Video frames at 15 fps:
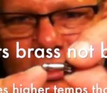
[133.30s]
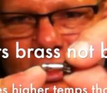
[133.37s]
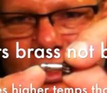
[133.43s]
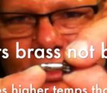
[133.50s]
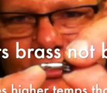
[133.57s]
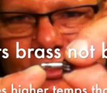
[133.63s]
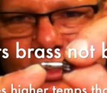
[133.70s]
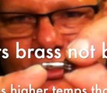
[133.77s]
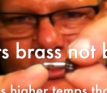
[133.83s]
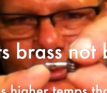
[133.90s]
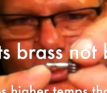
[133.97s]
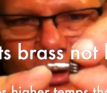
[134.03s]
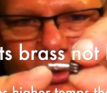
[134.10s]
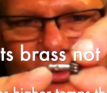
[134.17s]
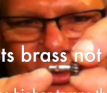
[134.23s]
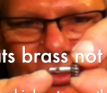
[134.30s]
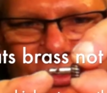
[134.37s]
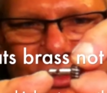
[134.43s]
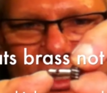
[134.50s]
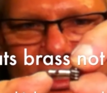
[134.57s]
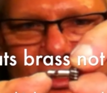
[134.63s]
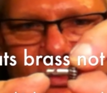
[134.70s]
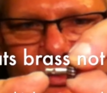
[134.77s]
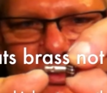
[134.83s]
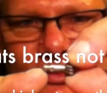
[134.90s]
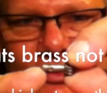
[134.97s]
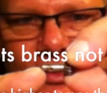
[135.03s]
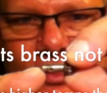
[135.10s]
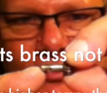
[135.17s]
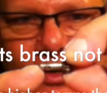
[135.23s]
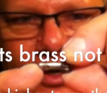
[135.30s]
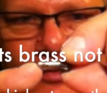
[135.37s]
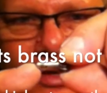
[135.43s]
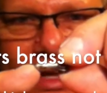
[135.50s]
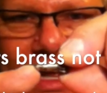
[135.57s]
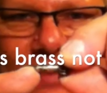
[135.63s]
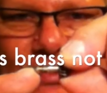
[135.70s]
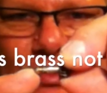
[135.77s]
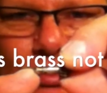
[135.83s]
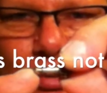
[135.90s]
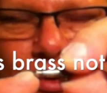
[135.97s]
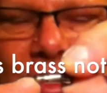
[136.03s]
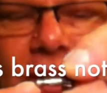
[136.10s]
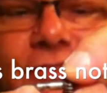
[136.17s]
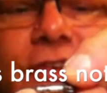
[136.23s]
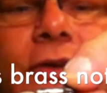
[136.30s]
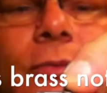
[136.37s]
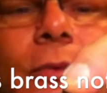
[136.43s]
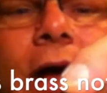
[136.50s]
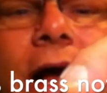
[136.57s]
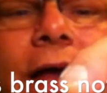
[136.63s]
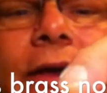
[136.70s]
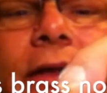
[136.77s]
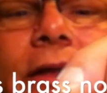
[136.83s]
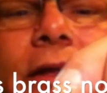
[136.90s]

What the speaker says: is about the thickness of a heavy brazing rod,